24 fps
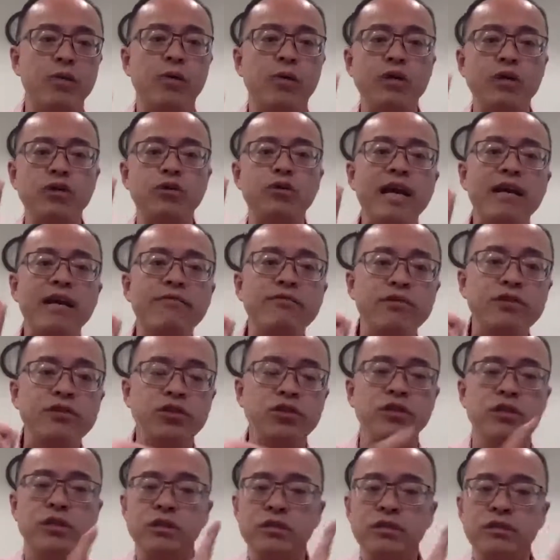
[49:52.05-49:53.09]
When you
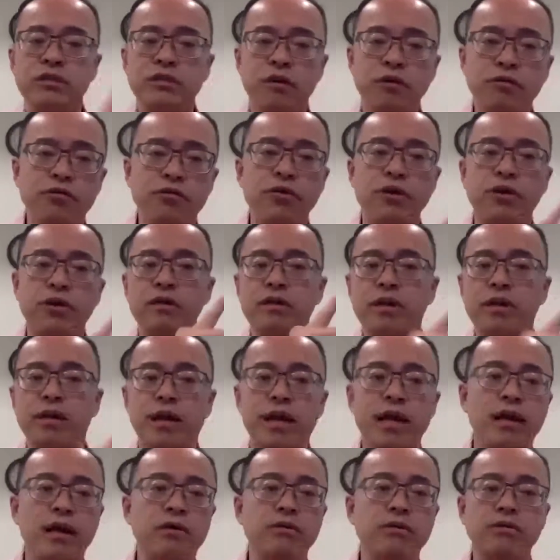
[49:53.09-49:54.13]
leverage software,
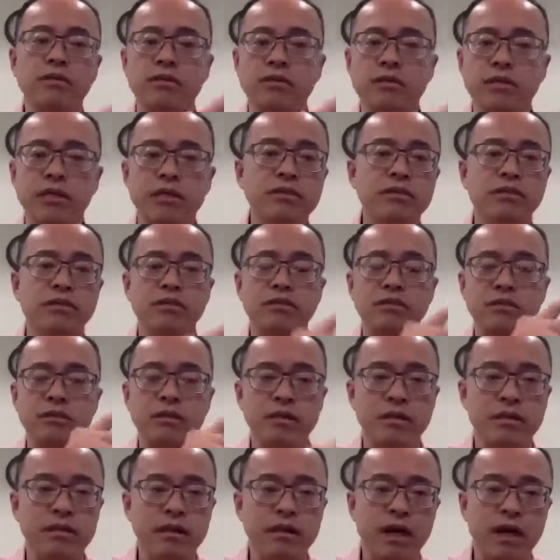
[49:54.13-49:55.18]
cloud, sensors,
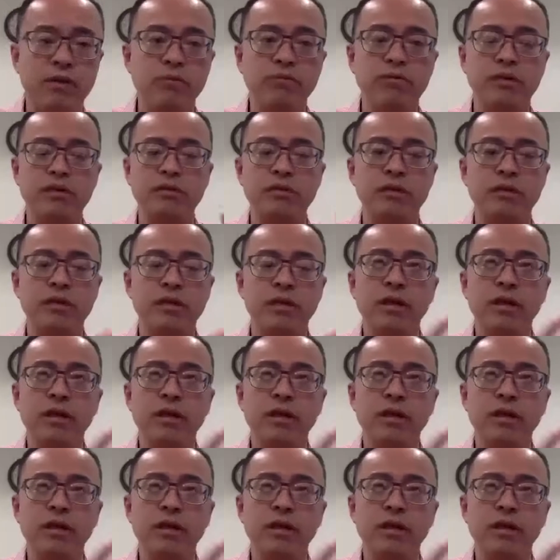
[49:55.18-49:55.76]
hardware,